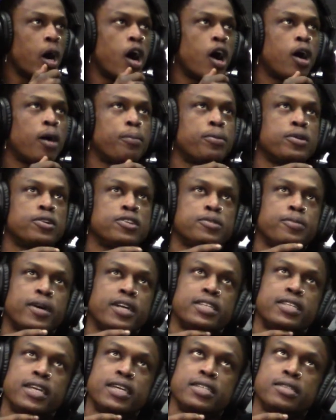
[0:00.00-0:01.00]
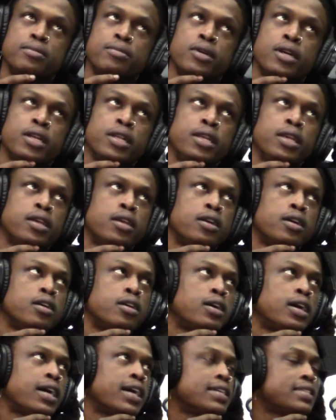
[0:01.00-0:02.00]
All produced by Chase the Money.
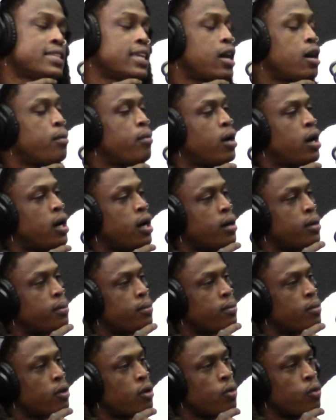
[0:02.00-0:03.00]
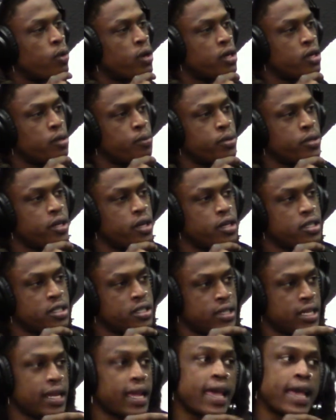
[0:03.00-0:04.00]
I got Sound Mob on one of the
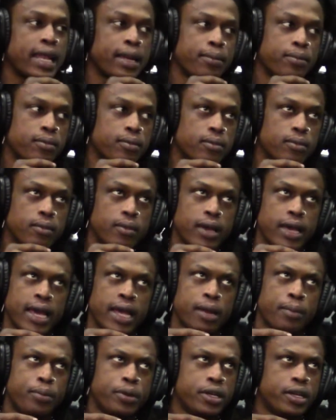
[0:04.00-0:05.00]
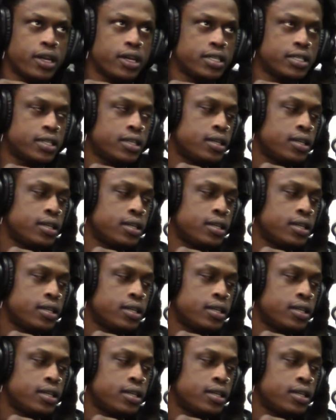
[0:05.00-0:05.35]
productions, like added production.